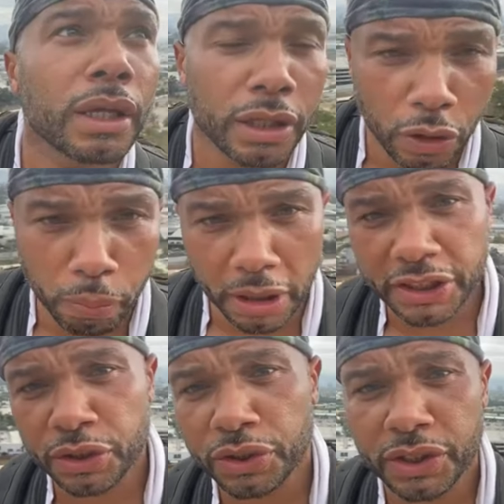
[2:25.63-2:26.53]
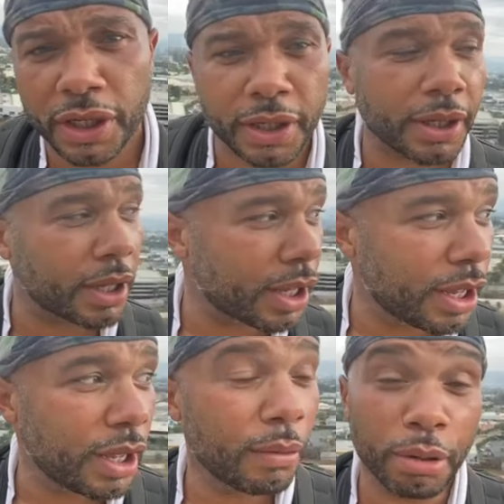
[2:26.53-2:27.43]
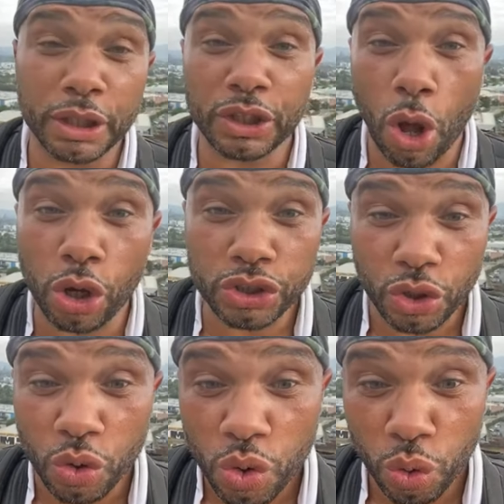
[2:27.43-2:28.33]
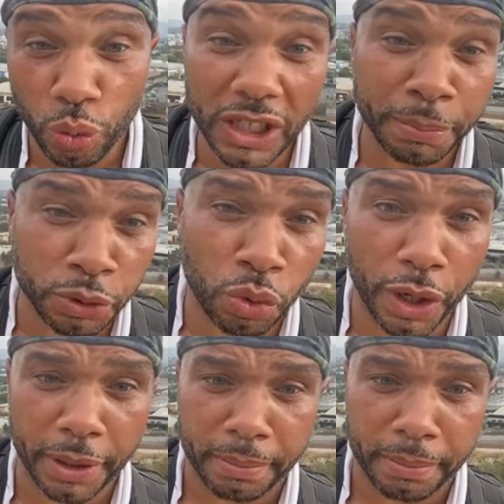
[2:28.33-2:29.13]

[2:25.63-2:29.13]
little blisters, but it's also respiratory.